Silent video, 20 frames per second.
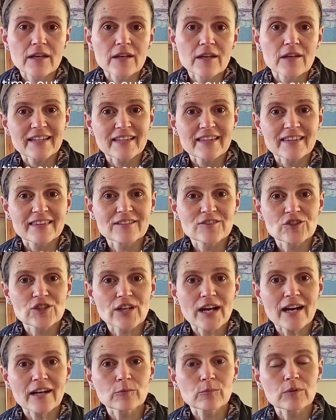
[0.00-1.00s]
The
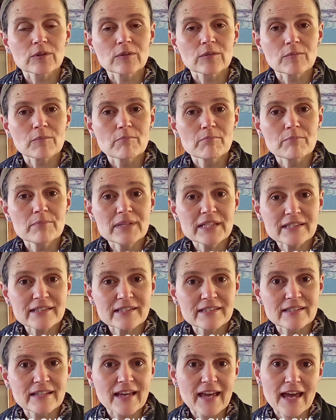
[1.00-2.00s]
child will
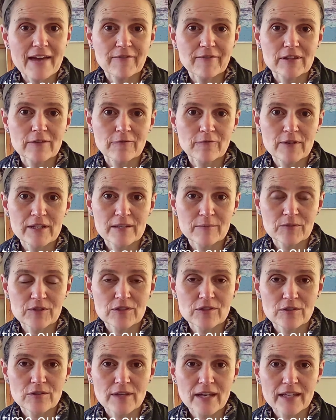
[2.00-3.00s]
miss having the freedom to
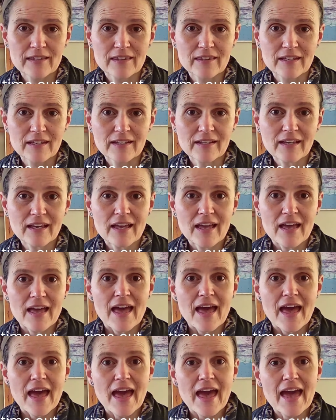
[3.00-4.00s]
do that thing,
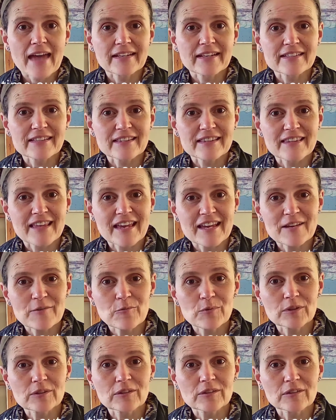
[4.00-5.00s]
and they
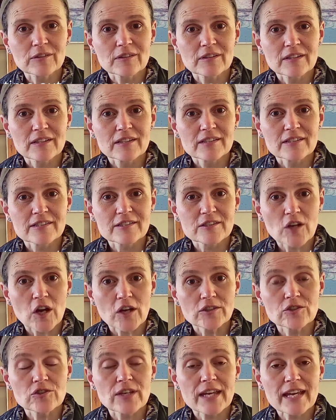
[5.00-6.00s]
will start
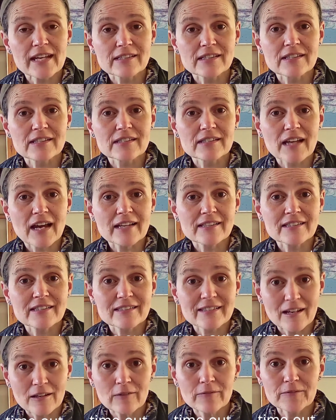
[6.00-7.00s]
to exercise
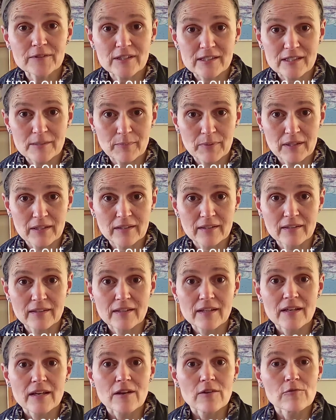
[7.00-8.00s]
self-discipline,
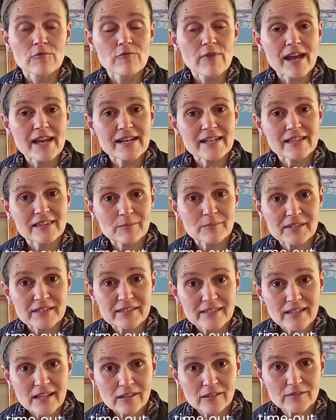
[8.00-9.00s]
reining
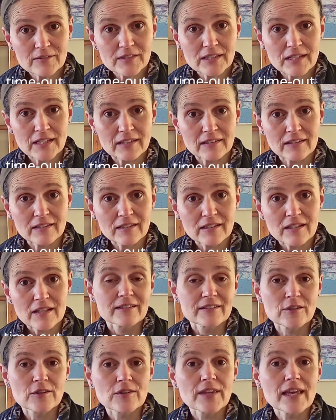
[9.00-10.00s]
themselves in
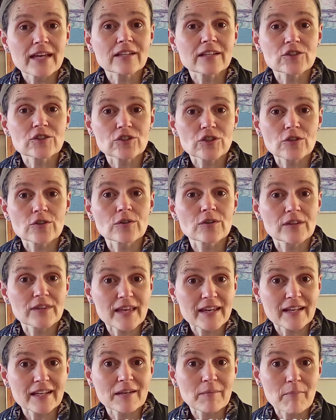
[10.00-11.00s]
so they can show you that they
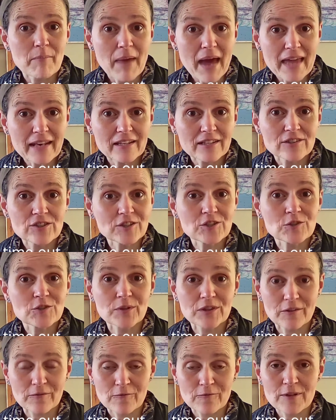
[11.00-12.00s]
can manage with
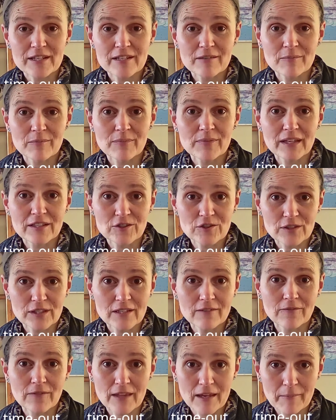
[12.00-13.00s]
the freedom that you
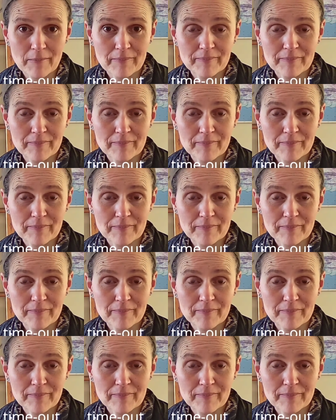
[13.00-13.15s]
give them.